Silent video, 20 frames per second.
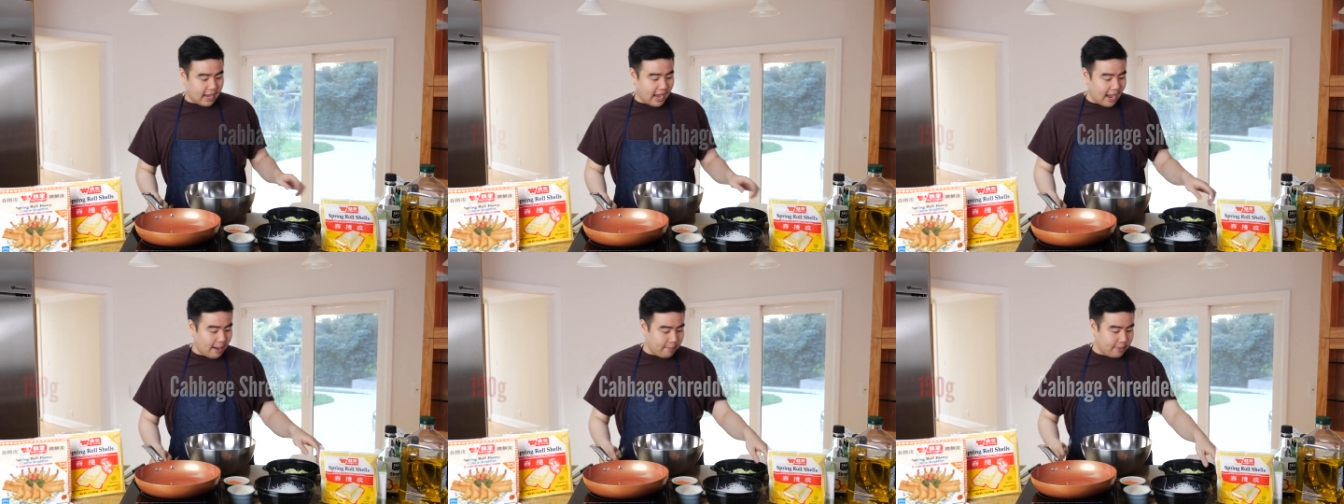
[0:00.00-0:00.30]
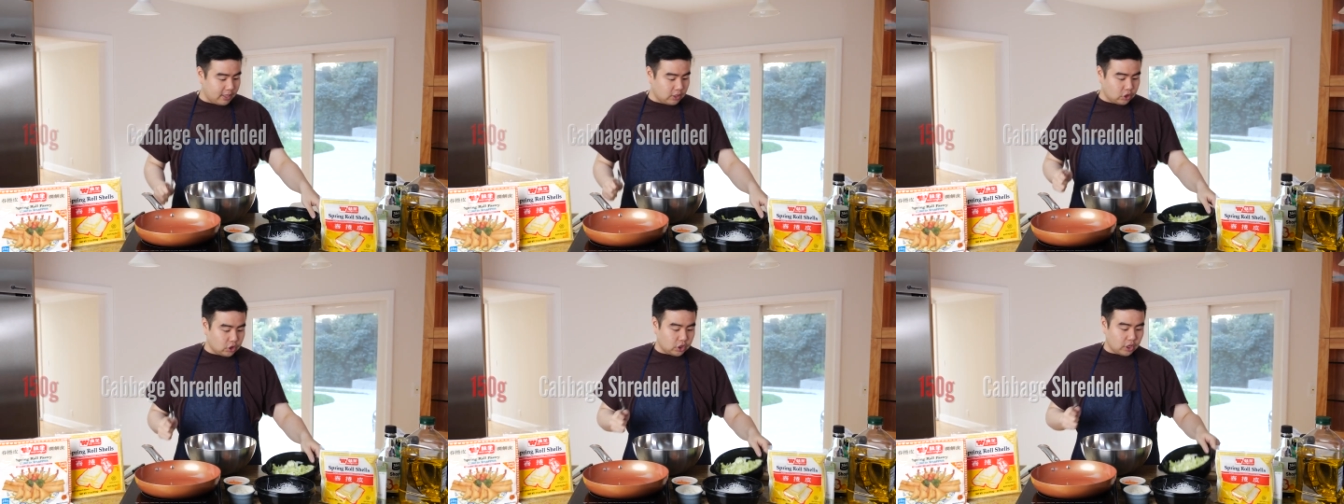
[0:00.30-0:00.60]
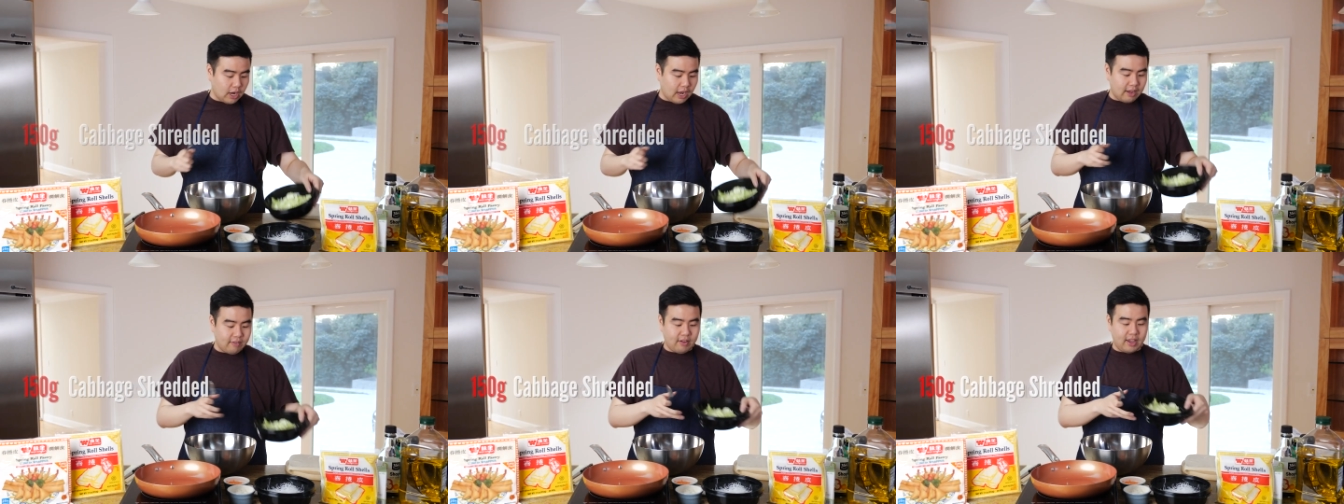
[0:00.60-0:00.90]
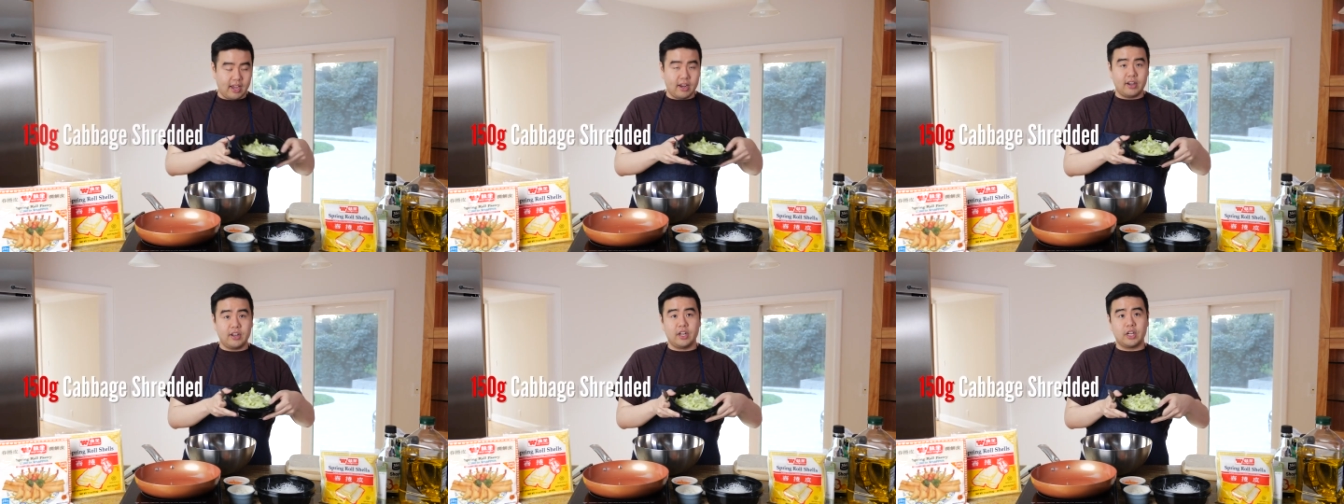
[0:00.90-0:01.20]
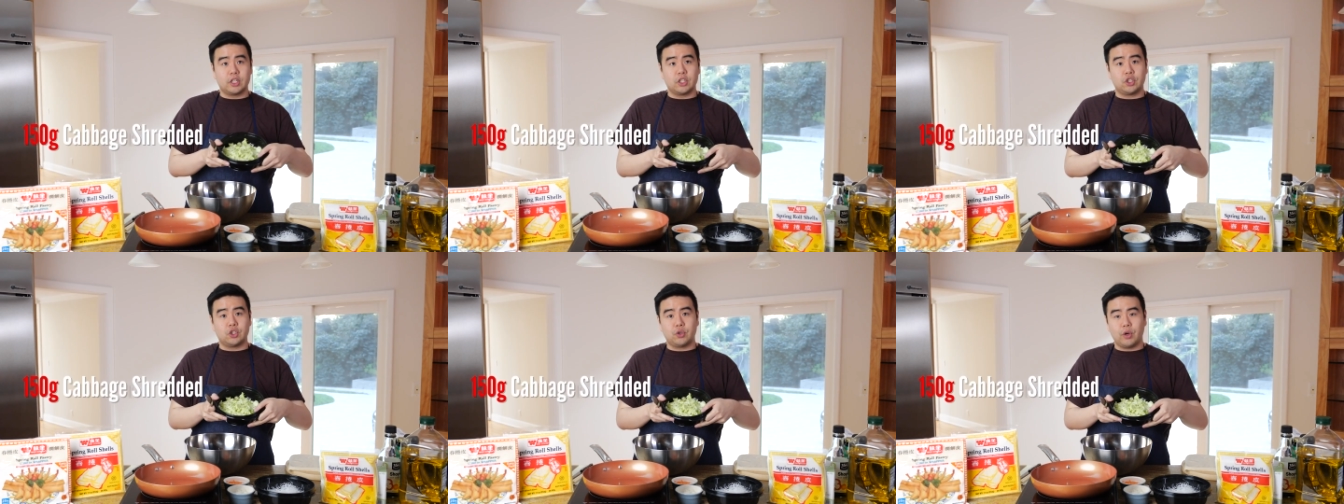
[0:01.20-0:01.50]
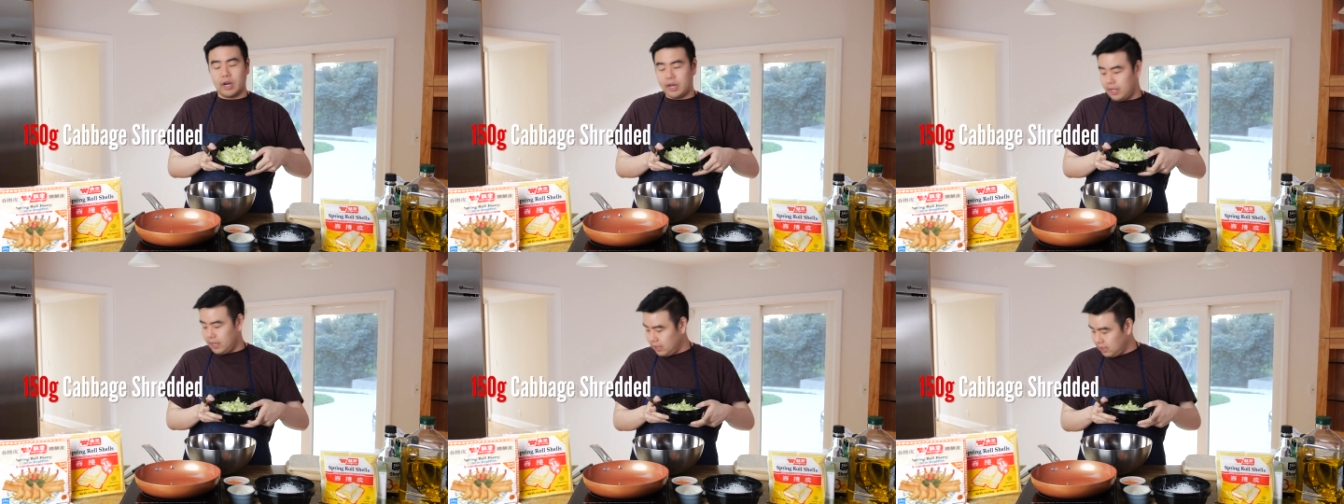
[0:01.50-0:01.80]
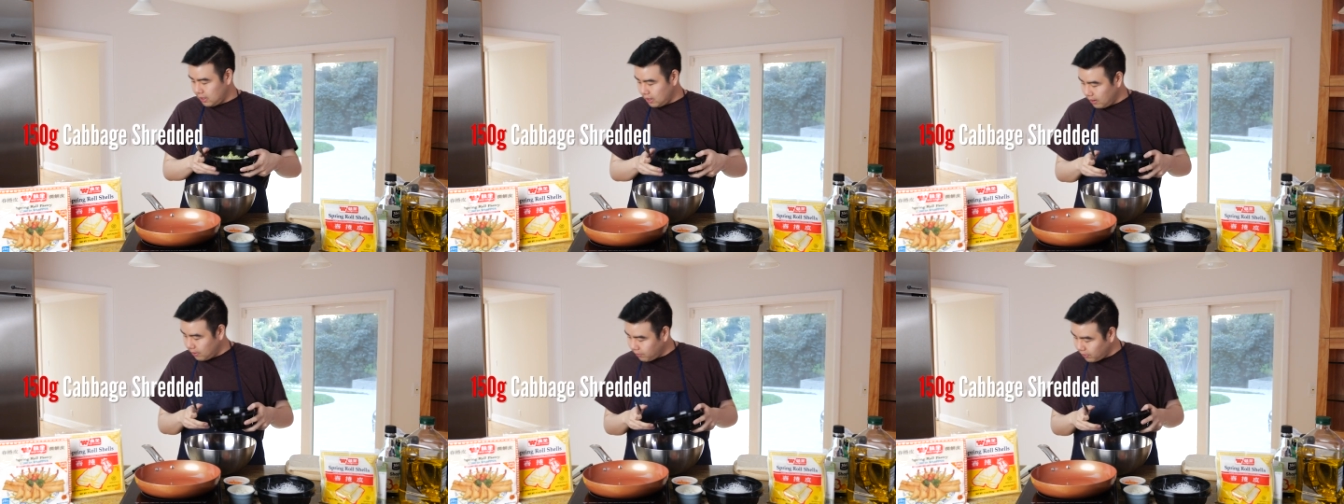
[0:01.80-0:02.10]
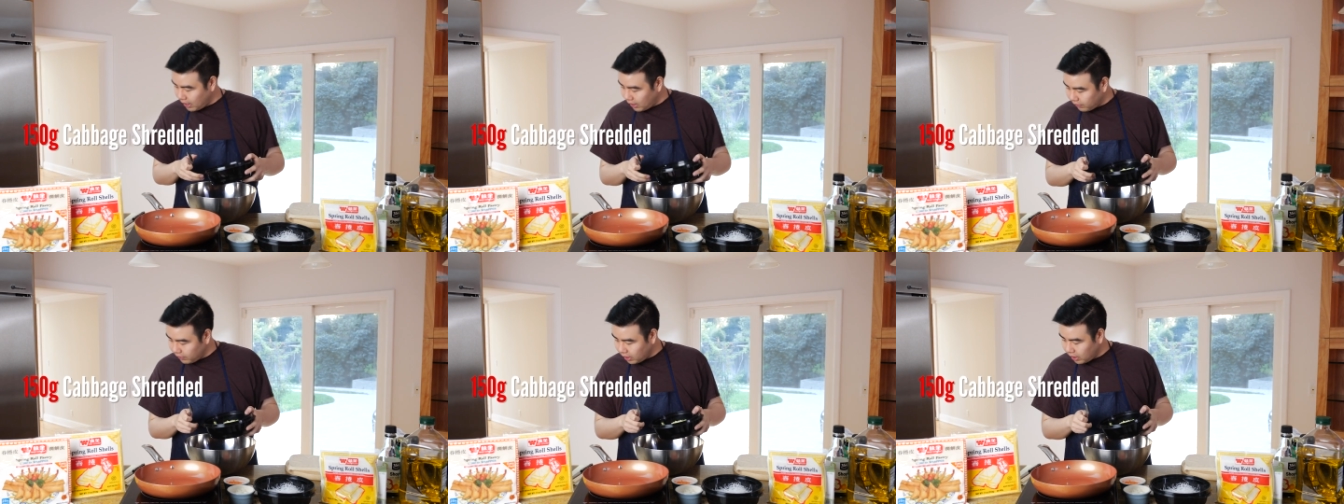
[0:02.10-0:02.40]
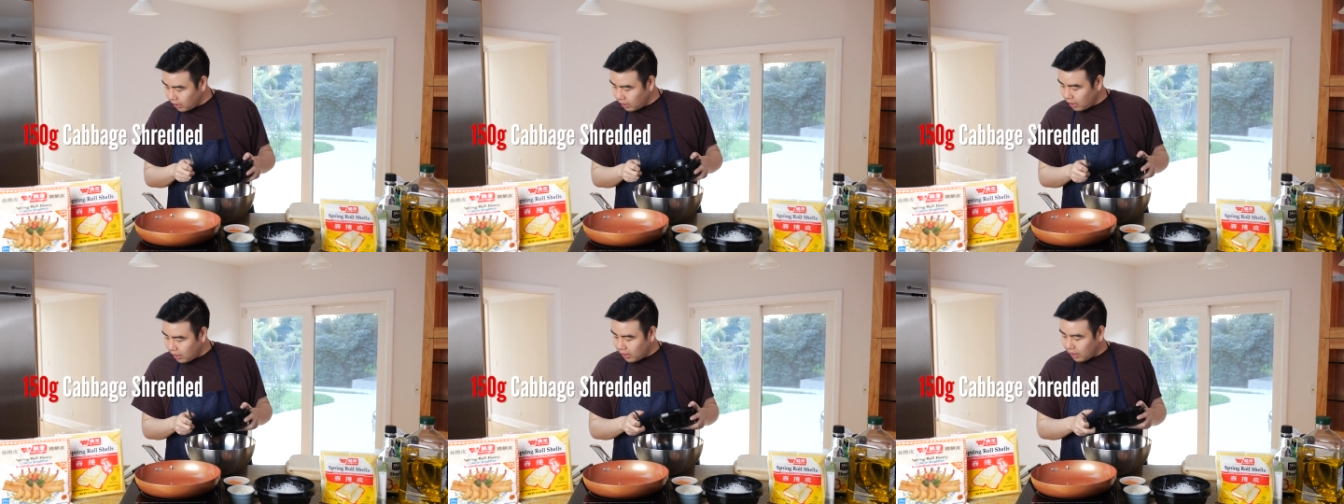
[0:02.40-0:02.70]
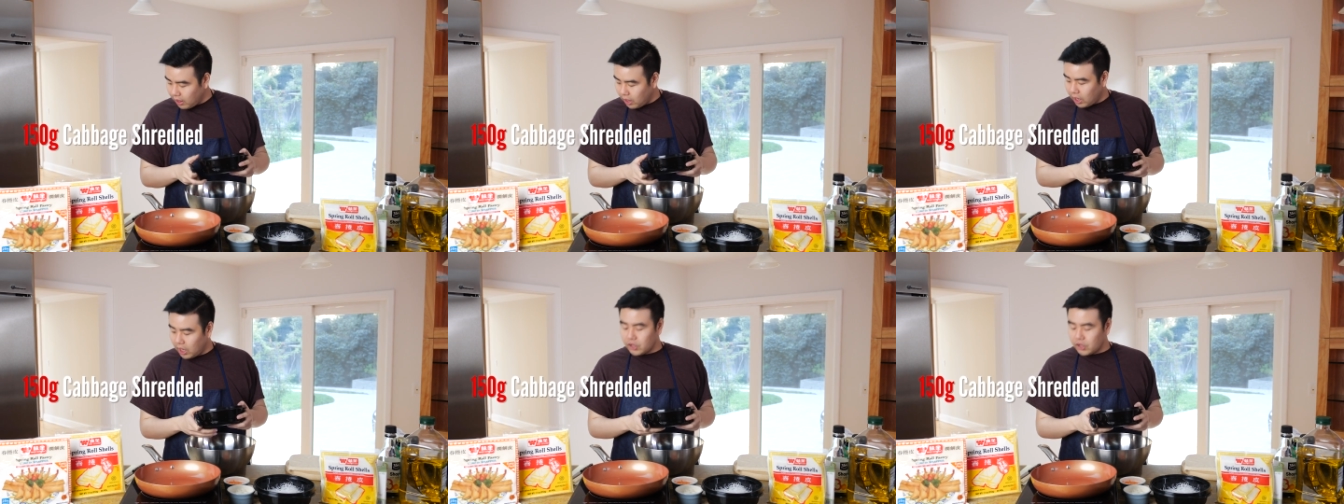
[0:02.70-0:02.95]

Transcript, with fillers: Cabbage, I've had here shredded around uh, one